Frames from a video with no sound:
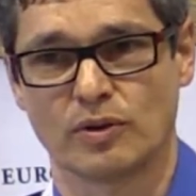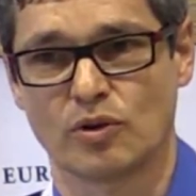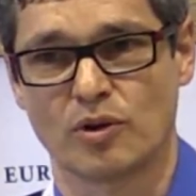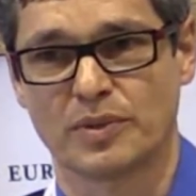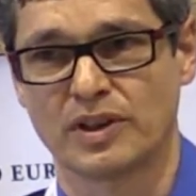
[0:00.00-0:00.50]

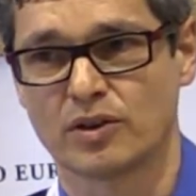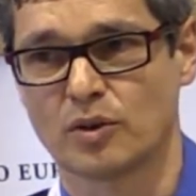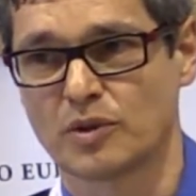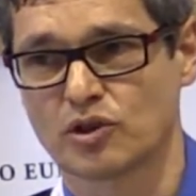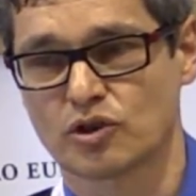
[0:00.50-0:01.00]
European
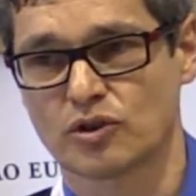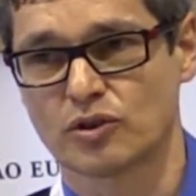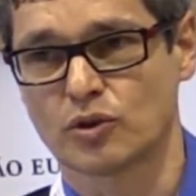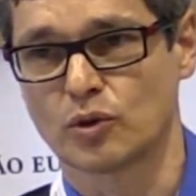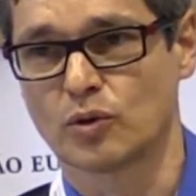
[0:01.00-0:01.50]
Commission
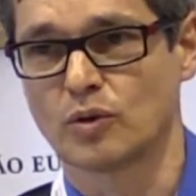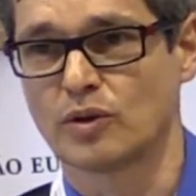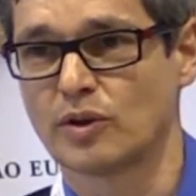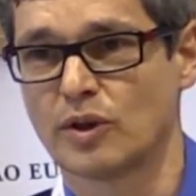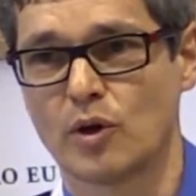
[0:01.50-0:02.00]

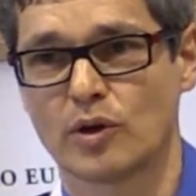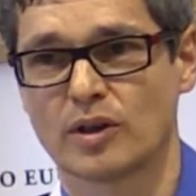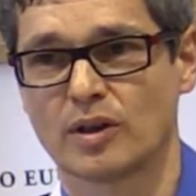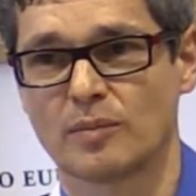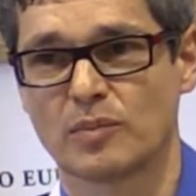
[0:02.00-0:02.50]
to
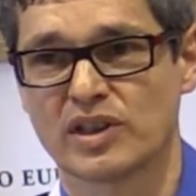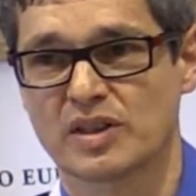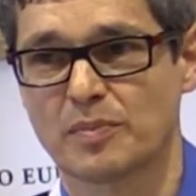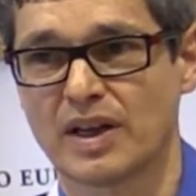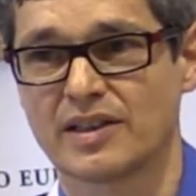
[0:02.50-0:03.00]
local
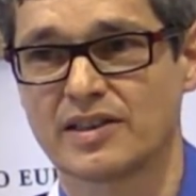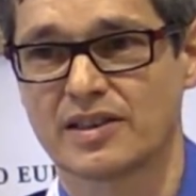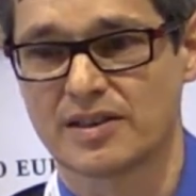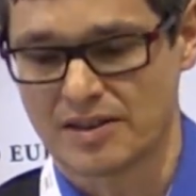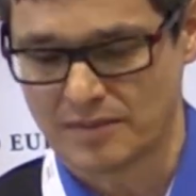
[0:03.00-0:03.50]

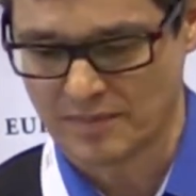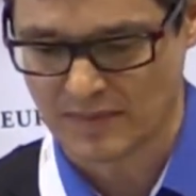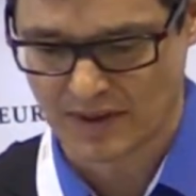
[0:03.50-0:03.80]
municipalities.